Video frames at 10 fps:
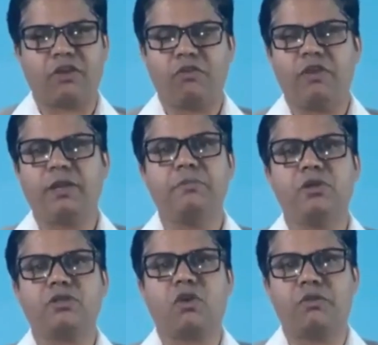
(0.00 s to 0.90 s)
thank you very
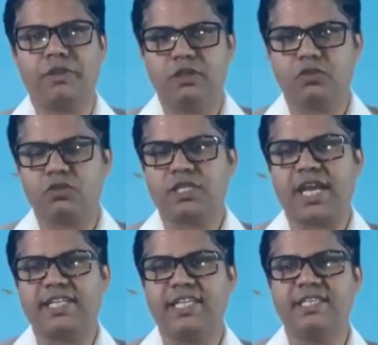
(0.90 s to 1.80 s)
much Arvinda
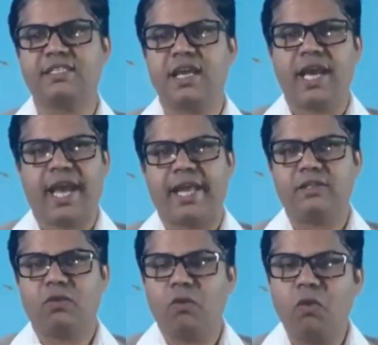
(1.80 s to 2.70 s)
Societies
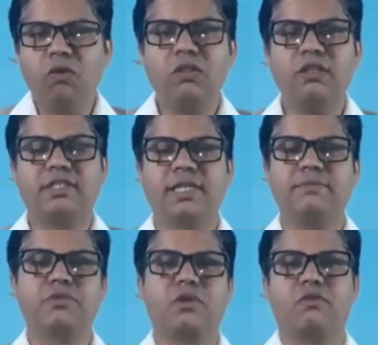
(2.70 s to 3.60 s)
and all the
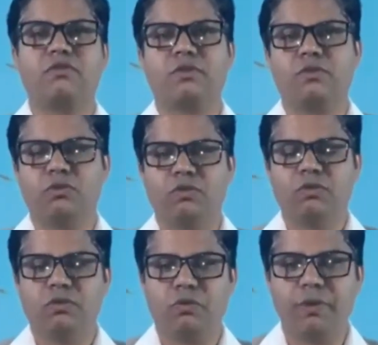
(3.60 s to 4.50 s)
teams of
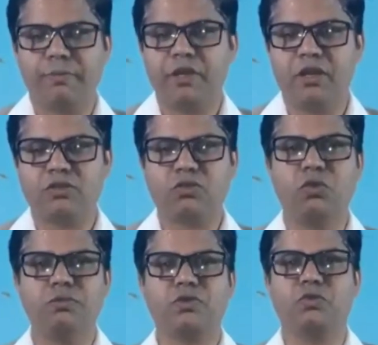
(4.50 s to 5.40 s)
webinars
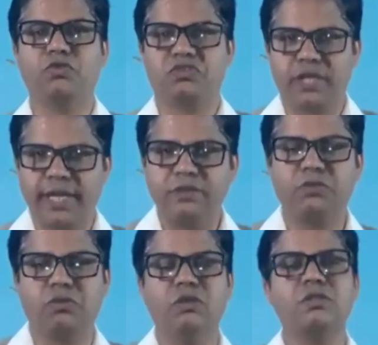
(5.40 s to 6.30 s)
groups who train
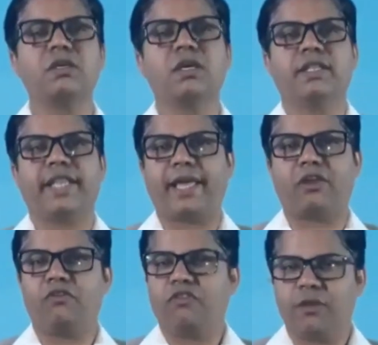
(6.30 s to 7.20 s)
to us.
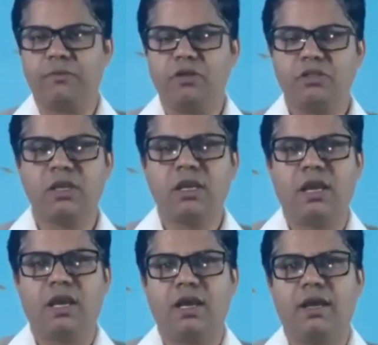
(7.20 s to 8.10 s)
Thank you very much.
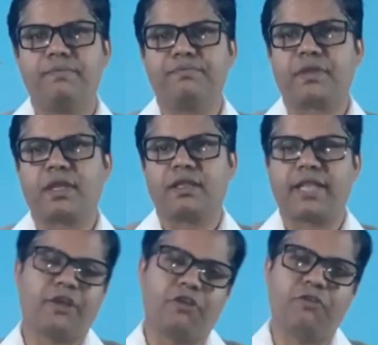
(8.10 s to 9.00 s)

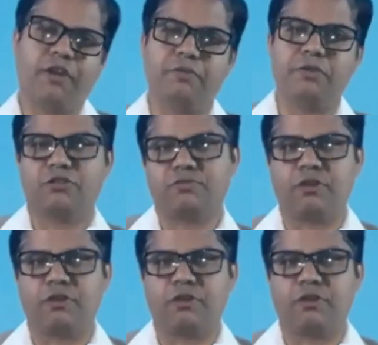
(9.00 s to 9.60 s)
Thank you very much